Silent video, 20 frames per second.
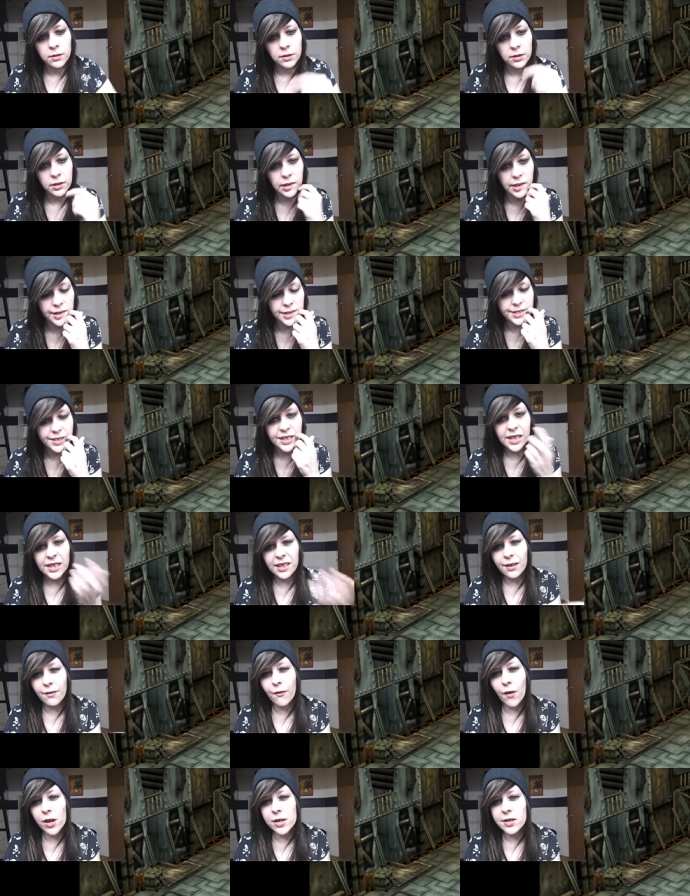Because,
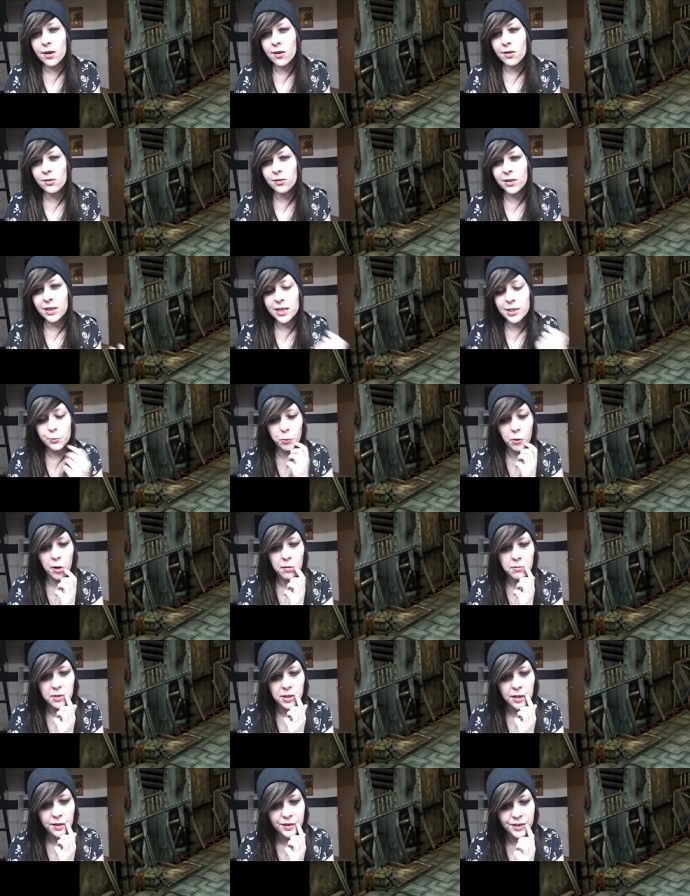like, if I don't, he's
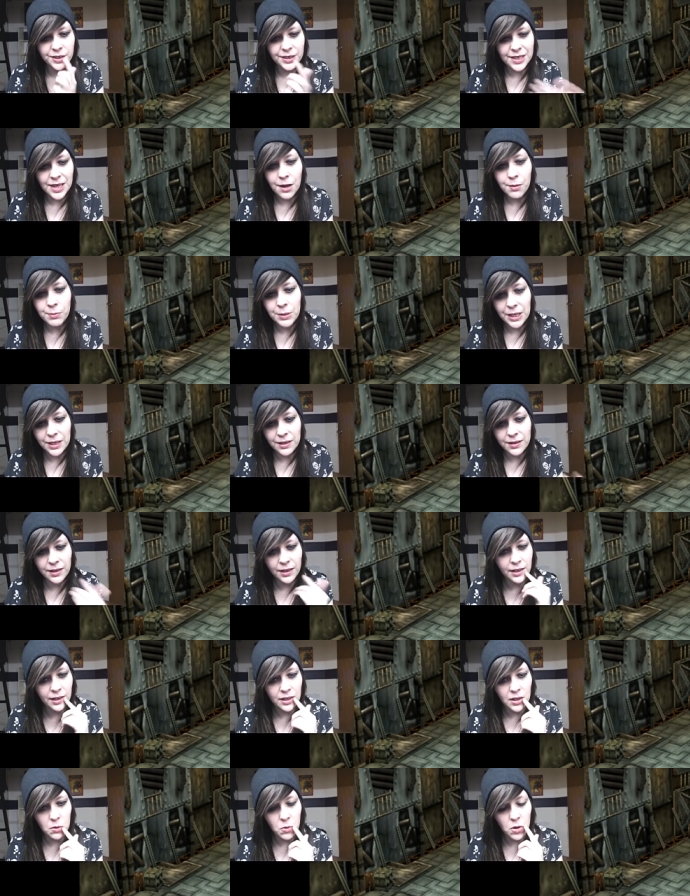probably not going to tell me
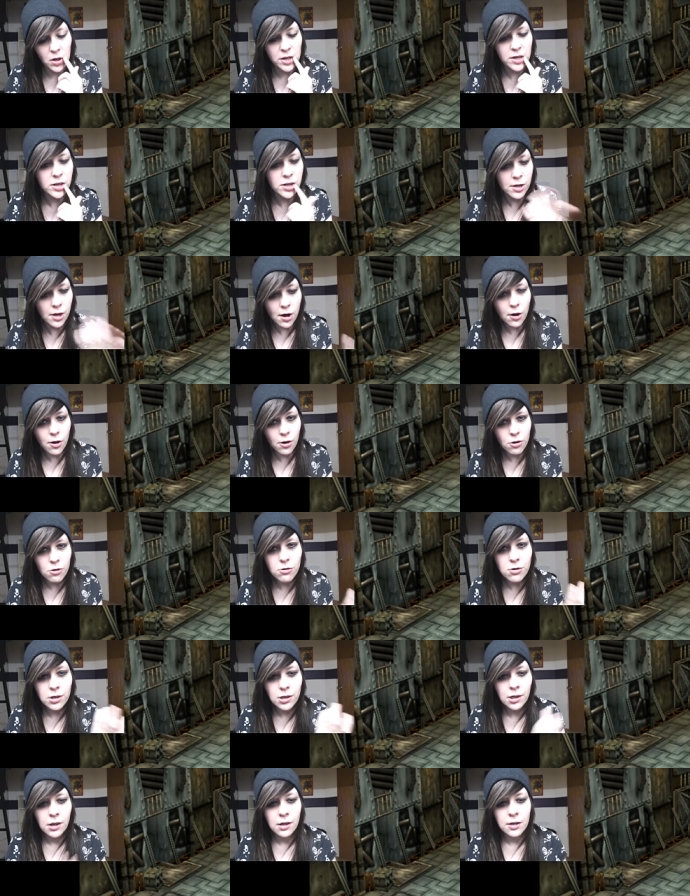anything, and I want to
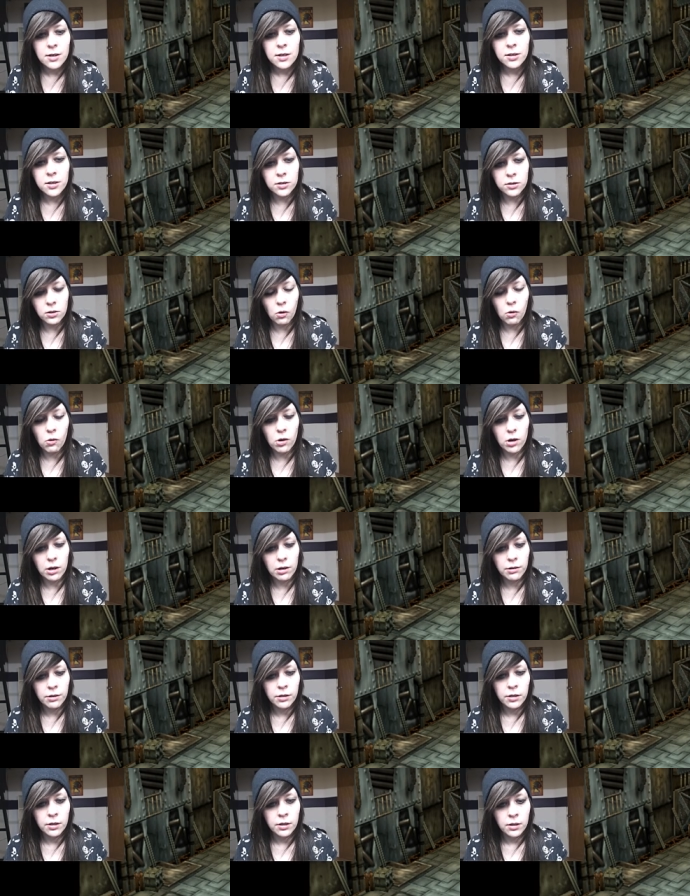know the
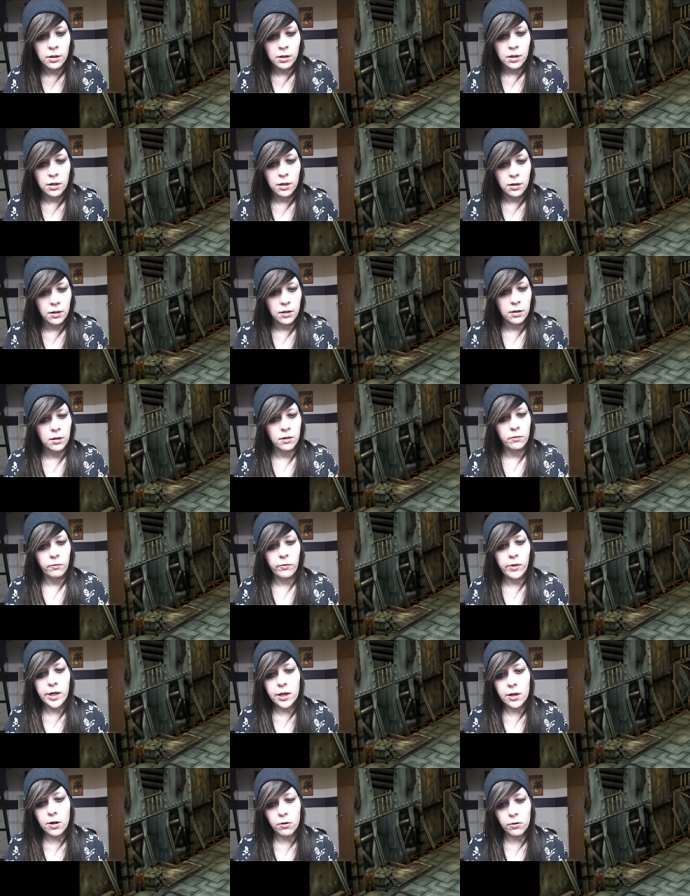lore.
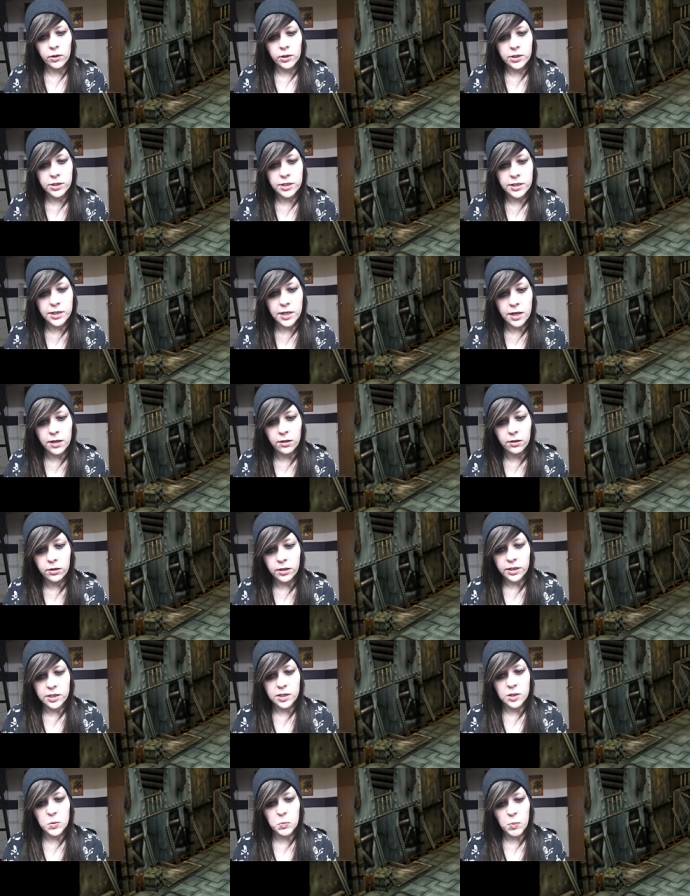Ringo excelled,
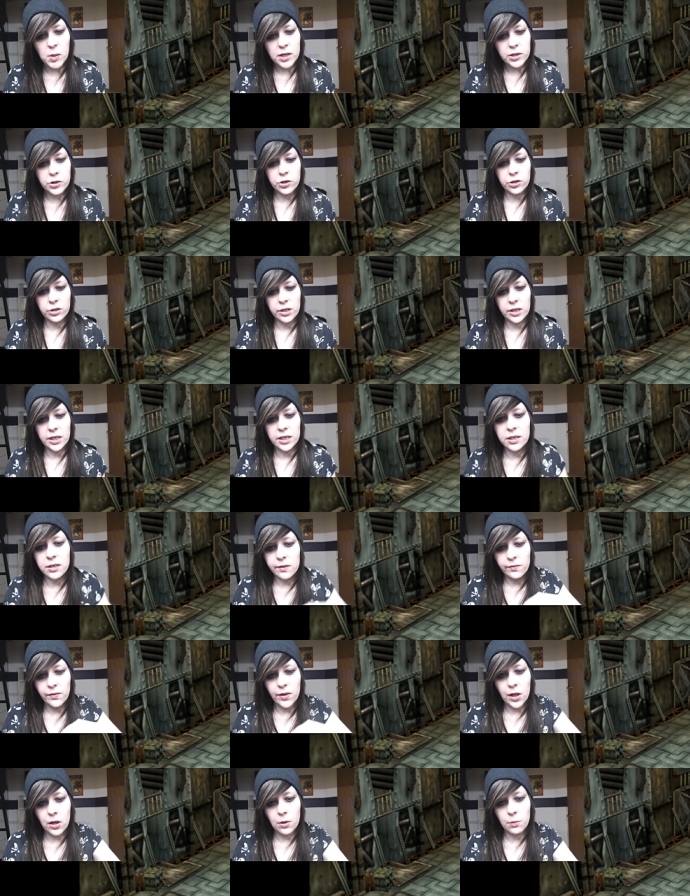especially in
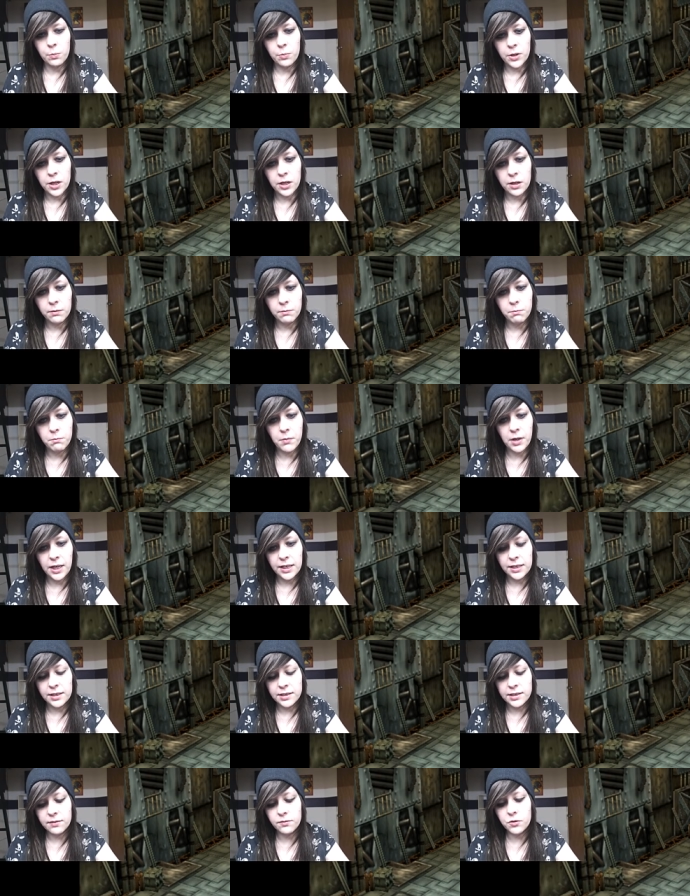developing
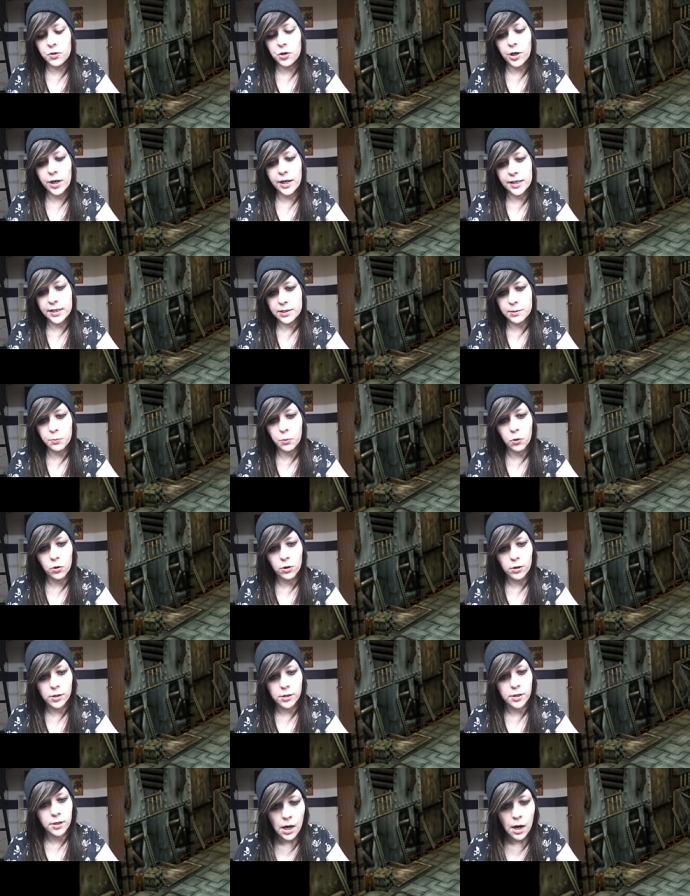means of
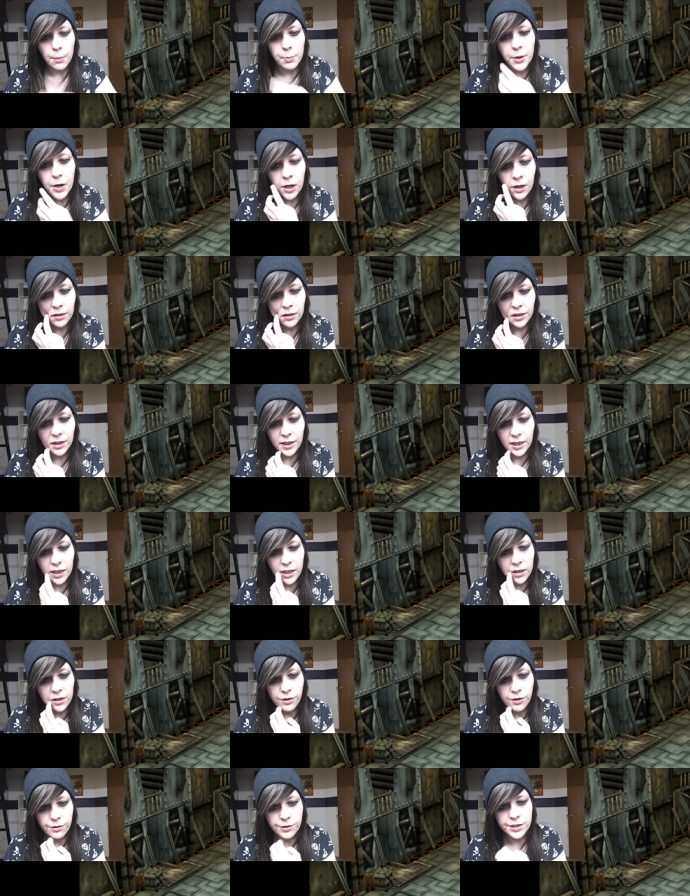transport. Apparently,
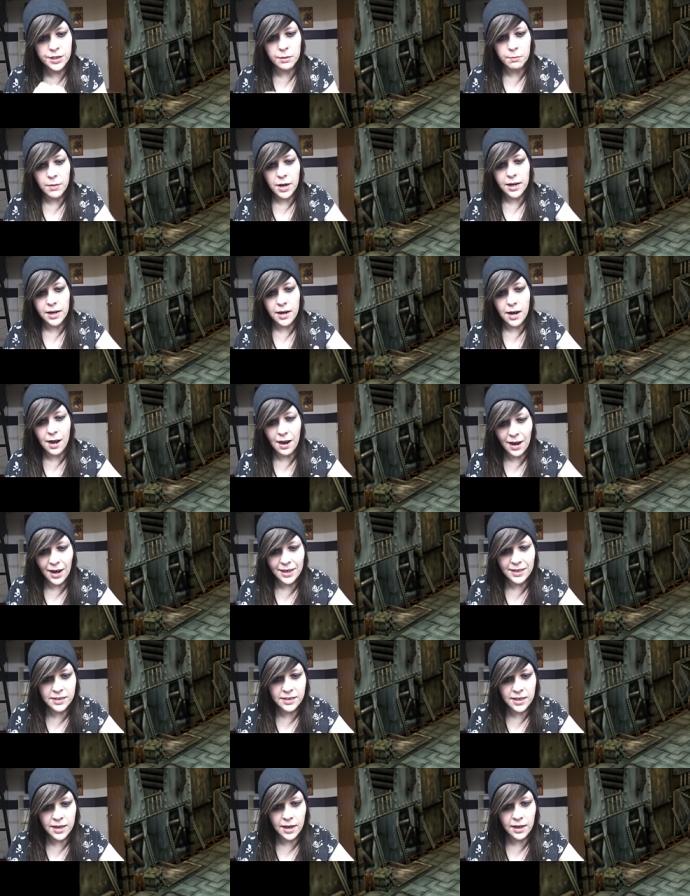he used to make
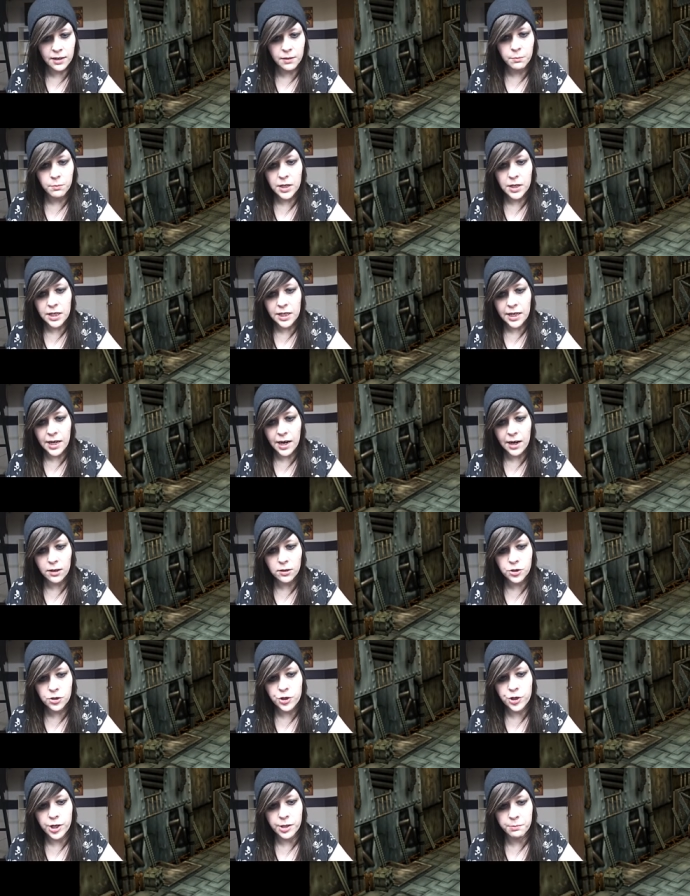high-tech mini
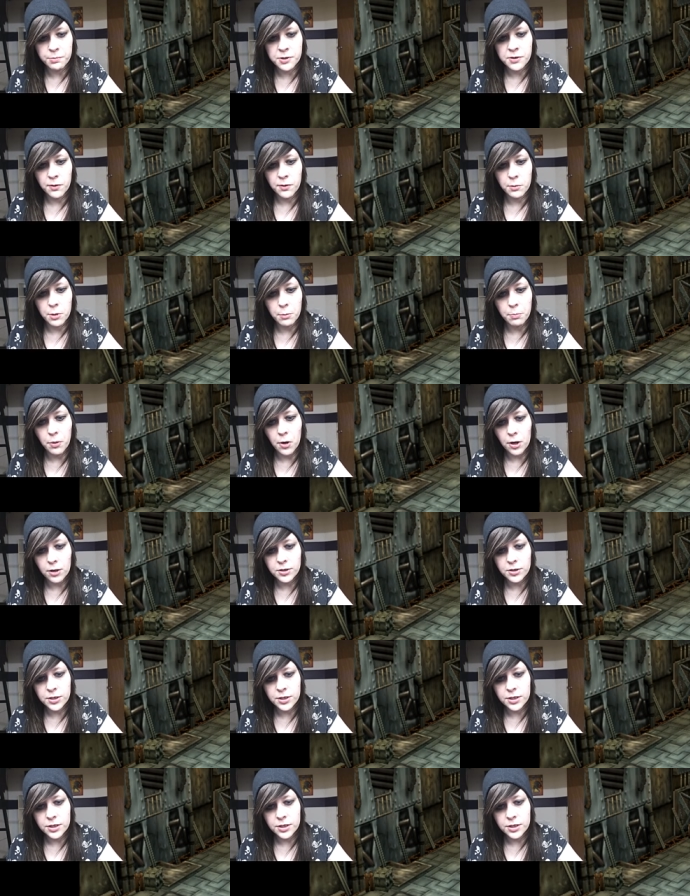airships from the parts